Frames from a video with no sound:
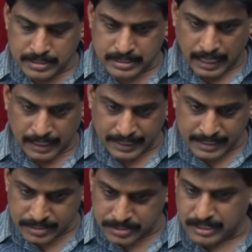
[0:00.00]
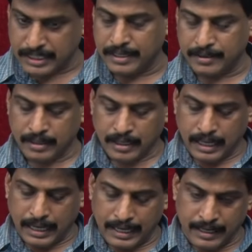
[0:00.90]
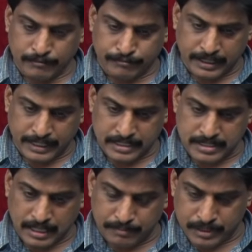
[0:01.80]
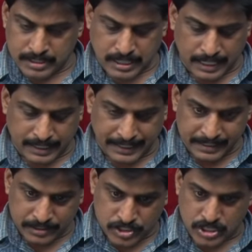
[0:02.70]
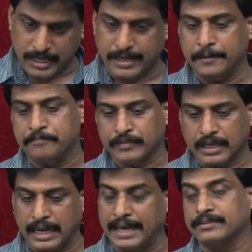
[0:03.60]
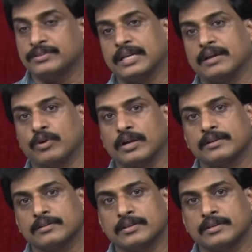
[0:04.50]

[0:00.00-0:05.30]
starting C and for example starting J, like that I want.